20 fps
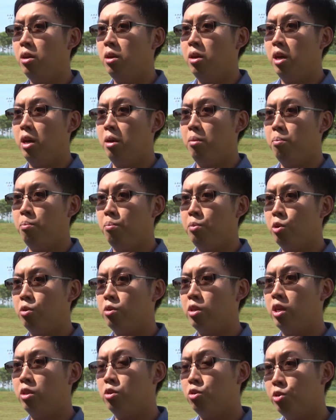and
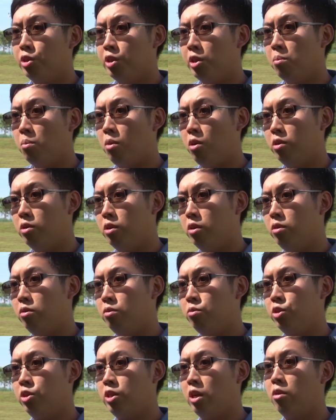build a 3D model
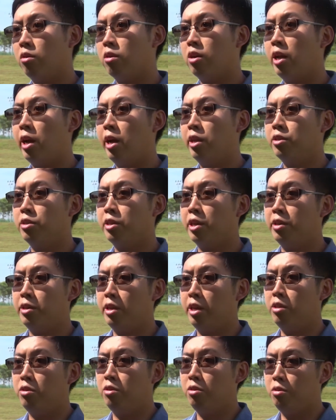which our clients can
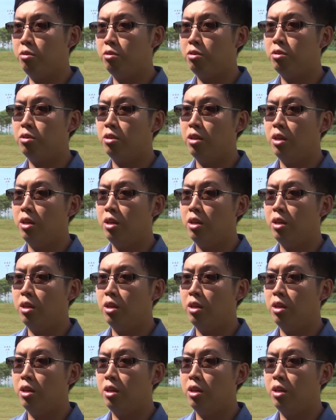then use